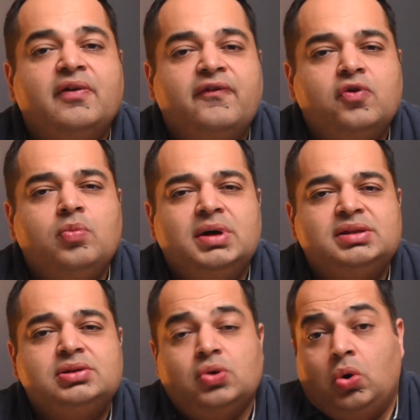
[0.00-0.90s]
a few
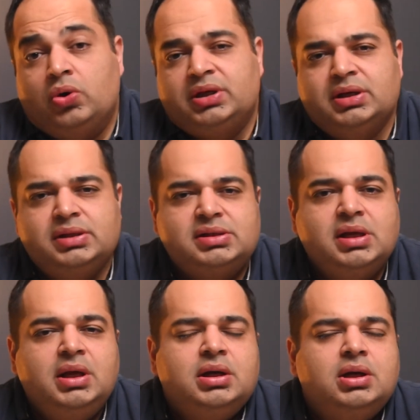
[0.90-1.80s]
months or years
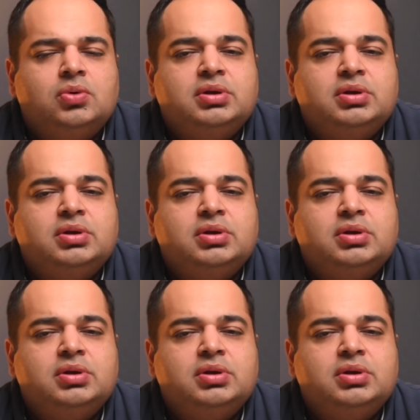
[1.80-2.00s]
down